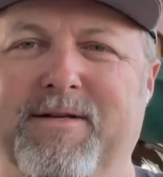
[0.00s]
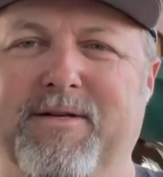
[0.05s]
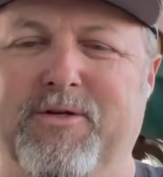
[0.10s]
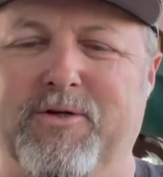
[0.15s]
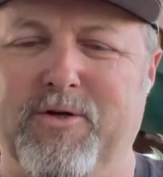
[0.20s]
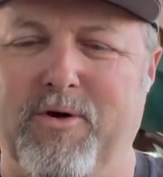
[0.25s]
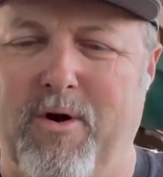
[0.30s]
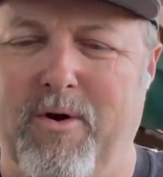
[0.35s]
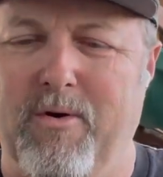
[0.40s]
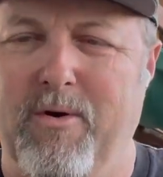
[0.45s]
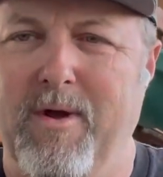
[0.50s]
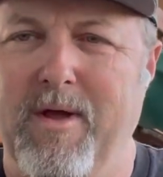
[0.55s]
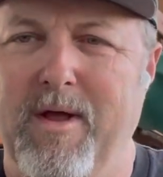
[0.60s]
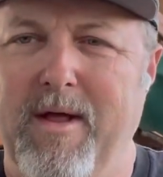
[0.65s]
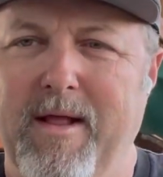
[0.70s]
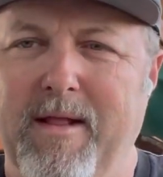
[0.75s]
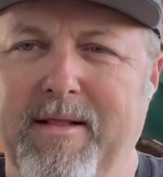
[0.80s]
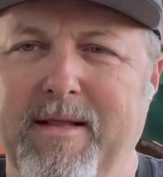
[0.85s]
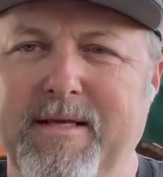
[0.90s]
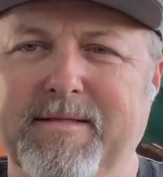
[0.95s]
And so,
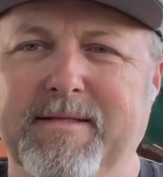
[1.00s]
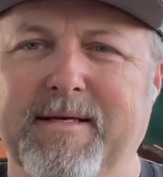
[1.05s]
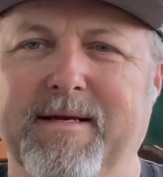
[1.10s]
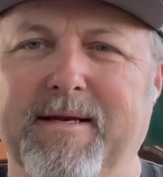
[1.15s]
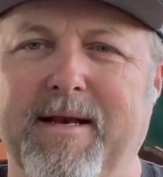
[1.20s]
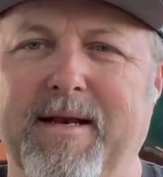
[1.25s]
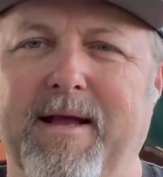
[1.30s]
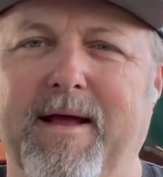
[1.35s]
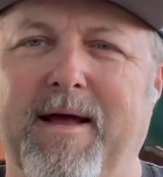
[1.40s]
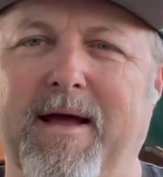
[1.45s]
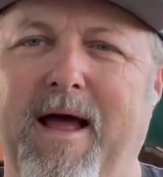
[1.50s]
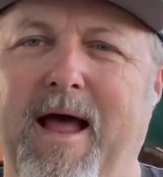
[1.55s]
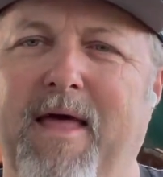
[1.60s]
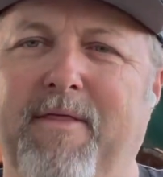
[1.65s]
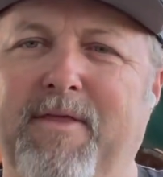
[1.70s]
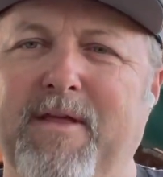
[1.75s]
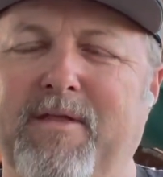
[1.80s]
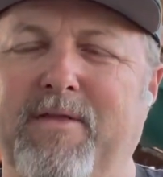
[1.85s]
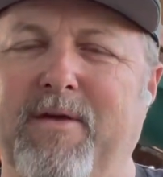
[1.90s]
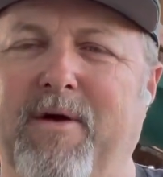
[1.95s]
listen,
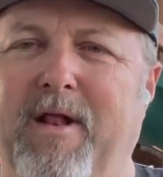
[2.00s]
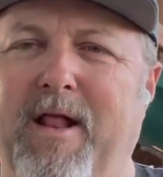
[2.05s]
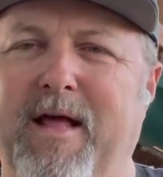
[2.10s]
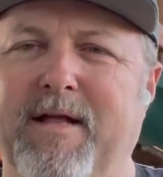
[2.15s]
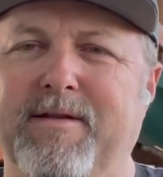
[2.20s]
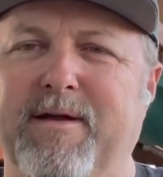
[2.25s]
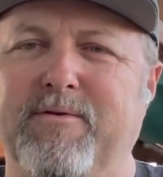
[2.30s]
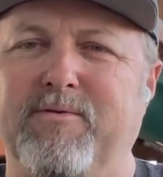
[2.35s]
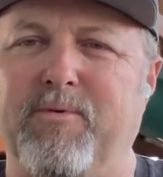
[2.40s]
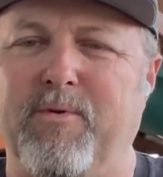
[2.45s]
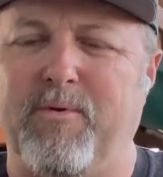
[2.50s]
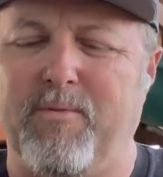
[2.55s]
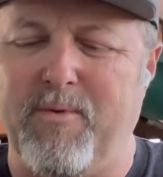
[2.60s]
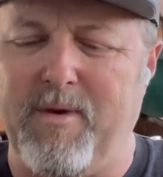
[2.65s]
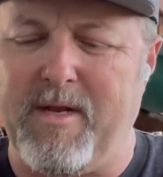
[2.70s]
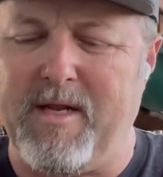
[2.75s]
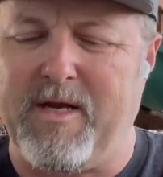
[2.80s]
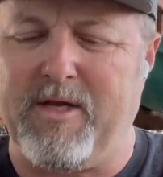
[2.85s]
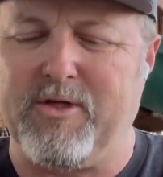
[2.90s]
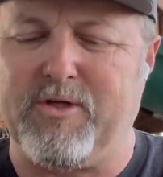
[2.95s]
I think that a lot of times we're
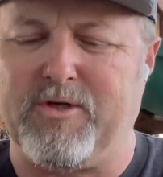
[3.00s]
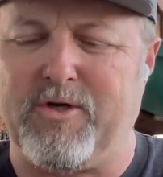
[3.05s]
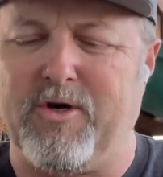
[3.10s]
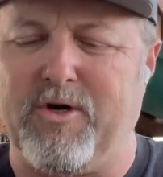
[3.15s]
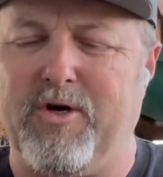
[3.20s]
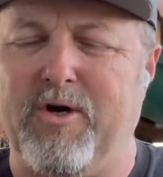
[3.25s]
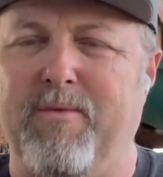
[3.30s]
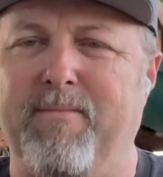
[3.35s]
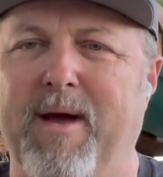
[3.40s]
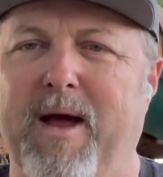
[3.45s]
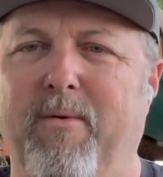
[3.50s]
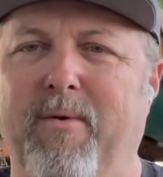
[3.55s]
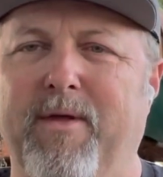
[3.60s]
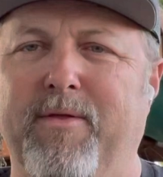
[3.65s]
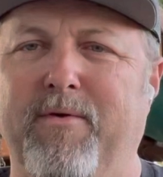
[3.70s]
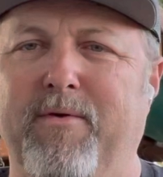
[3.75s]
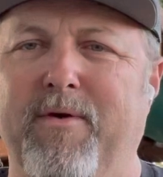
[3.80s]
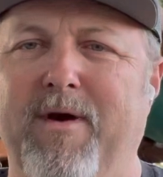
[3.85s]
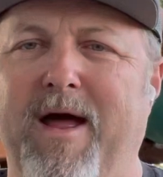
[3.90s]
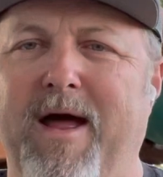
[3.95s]
really concerned about
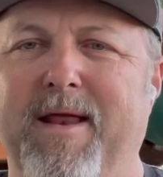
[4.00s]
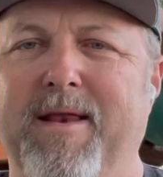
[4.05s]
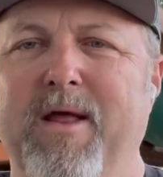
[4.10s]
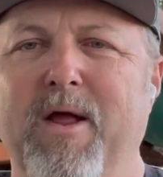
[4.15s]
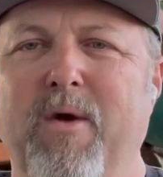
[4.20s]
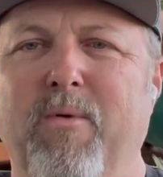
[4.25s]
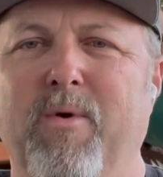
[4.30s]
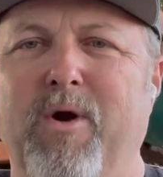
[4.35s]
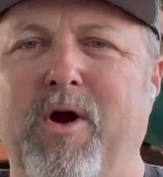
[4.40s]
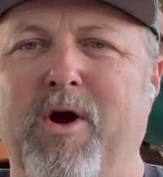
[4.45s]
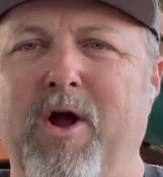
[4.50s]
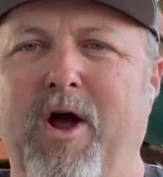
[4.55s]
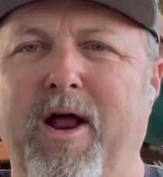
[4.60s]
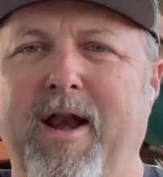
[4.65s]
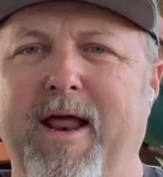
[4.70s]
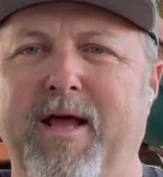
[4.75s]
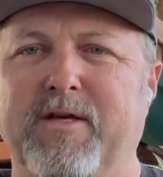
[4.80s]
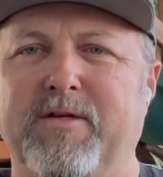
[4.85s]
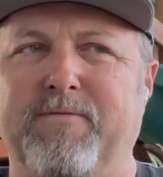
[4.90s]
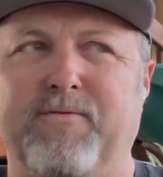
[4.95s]
whether or not what God
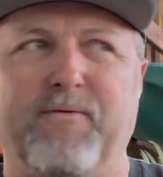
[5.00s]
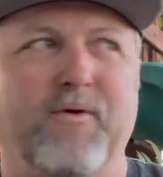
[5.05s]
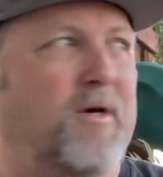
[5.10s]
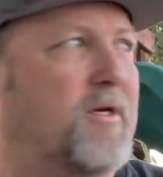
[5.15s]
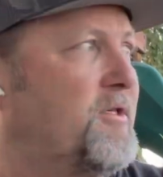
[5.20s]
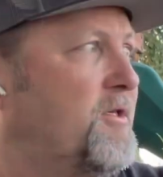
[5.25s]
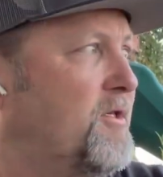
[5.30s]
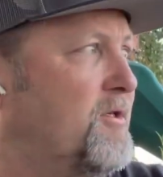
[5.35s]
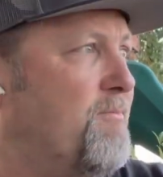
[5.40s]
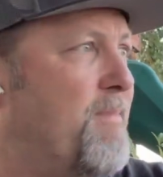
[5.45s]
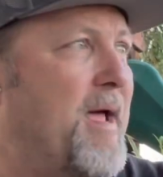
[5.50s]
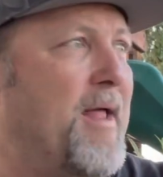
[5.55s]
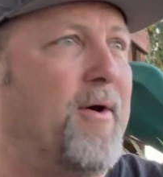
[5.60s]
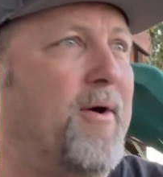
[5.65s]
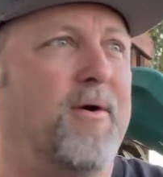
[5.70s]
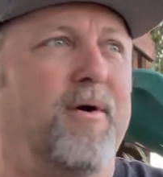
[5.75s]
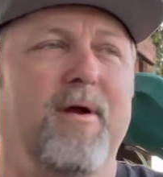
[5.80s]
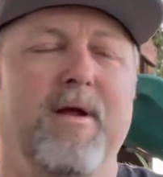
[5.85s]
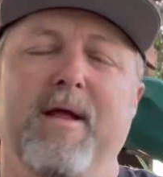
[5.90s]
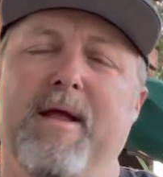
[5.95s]
has for us is
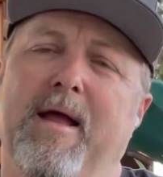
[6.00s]
better.